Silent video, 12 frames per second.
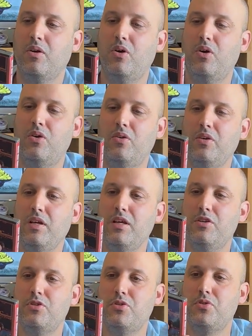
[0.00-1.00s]
Holy
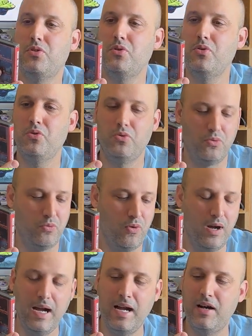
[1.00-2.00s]
shoot!
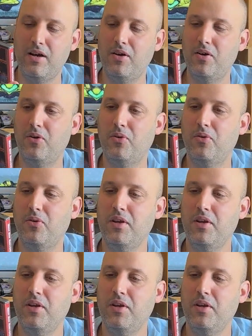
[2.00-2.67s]
Wow!